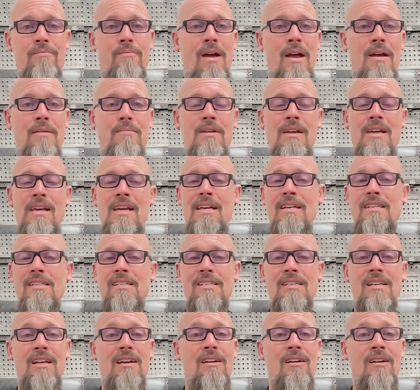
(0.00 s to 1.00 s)
Maybe he
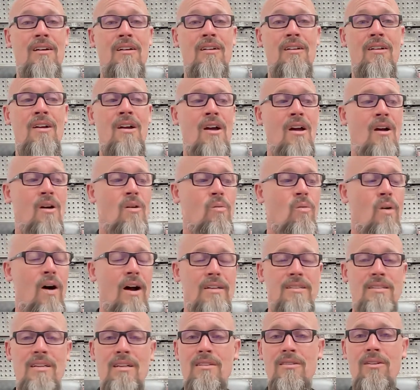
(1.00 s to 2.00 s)
still
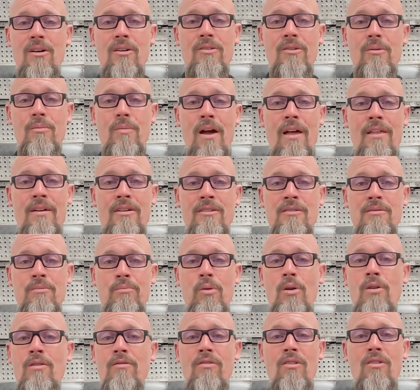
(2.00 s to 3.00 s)
wants his older brother's
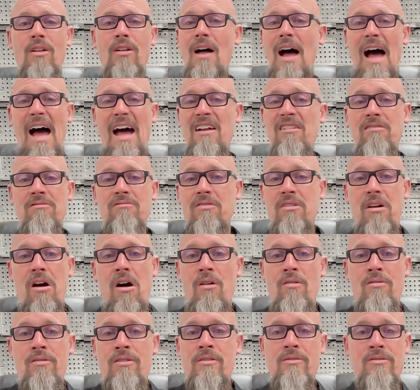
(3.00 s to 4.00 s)
approval. I don't
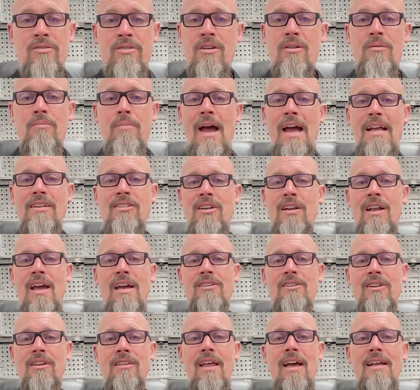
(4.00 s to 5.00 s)
know. Use your
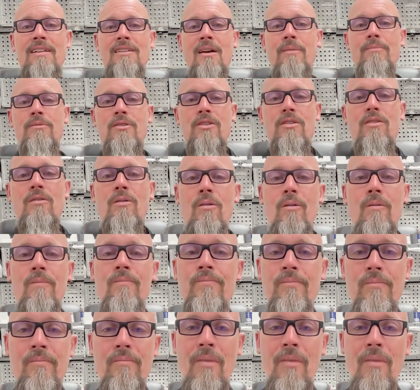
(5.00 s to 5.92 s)
imagination. That's up to you.